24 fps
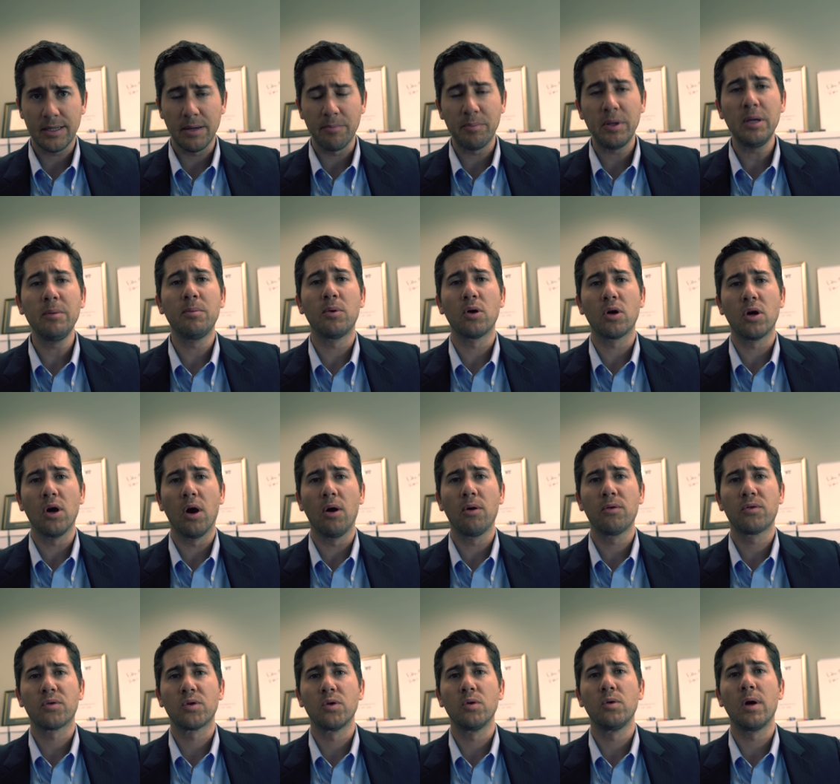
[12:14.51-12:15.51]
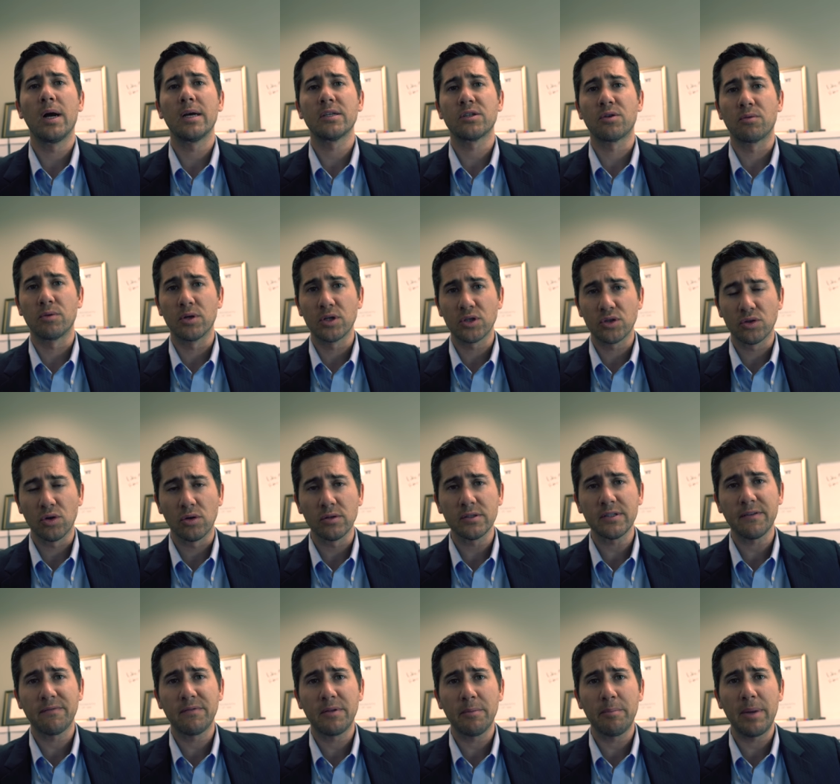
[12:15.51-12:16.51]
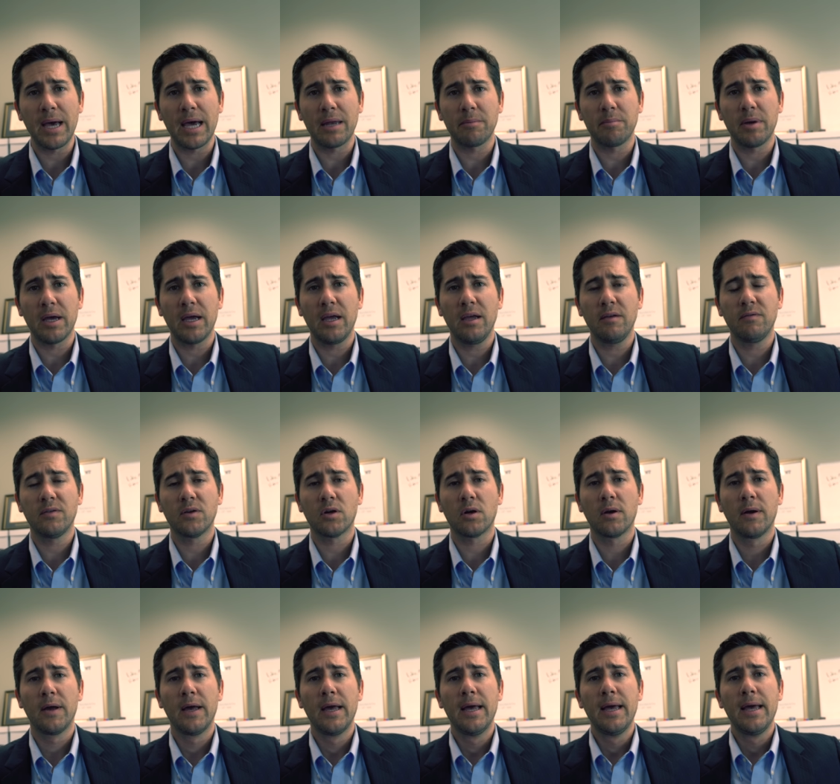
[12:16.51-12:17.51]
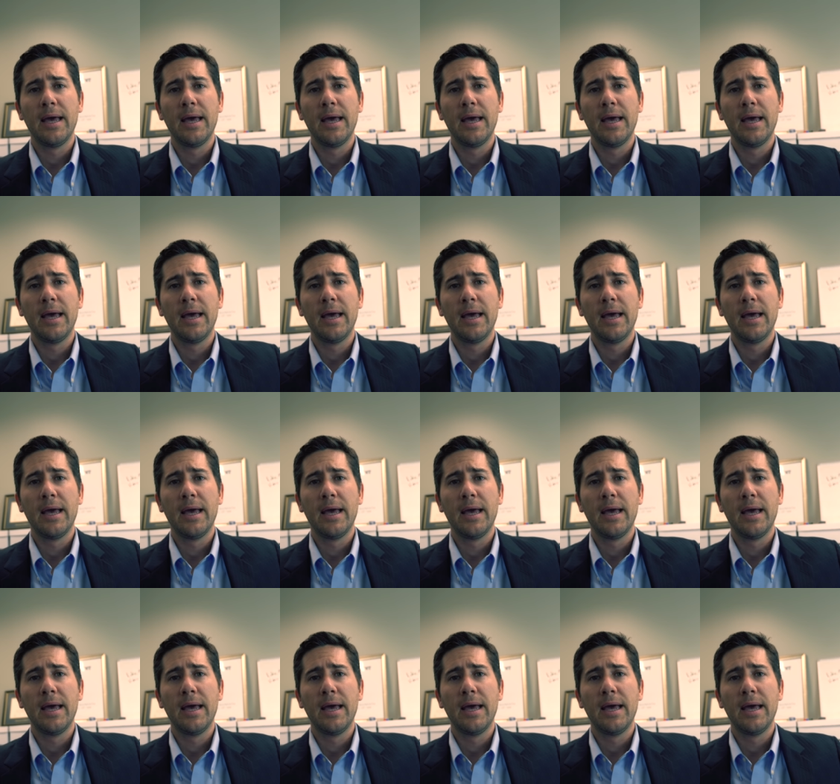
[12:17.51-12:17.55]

that people go through as a result of the bad behavior.